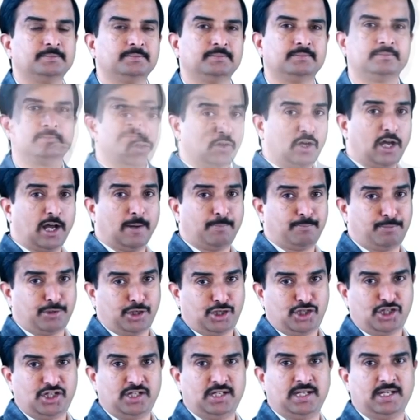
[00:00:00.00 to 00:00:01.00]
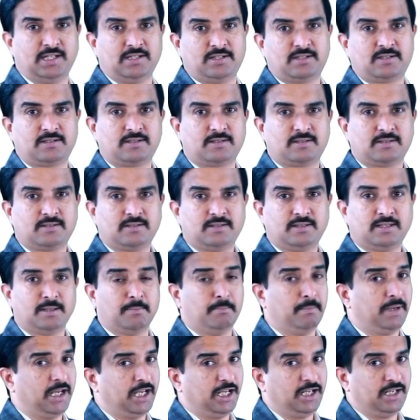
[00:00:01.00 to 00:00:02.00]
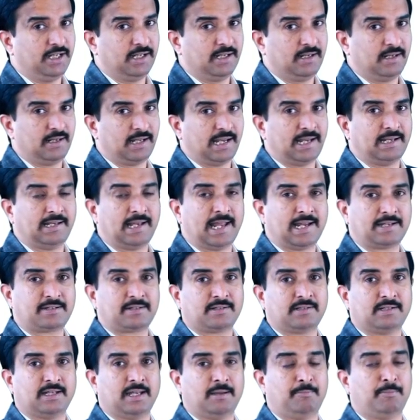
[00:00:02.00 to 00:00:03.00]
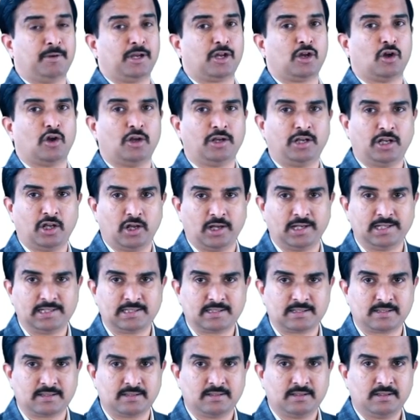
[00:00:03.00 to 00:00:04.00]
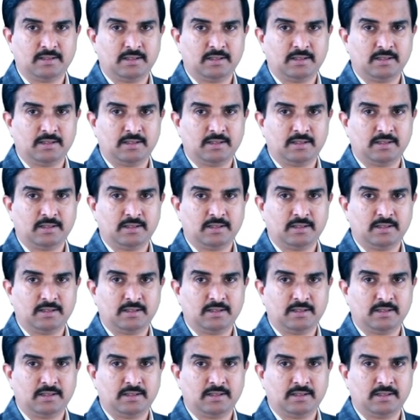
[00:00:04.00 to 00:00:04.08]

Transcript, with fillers: Here we can appreciate the medial and lateral epicondyles,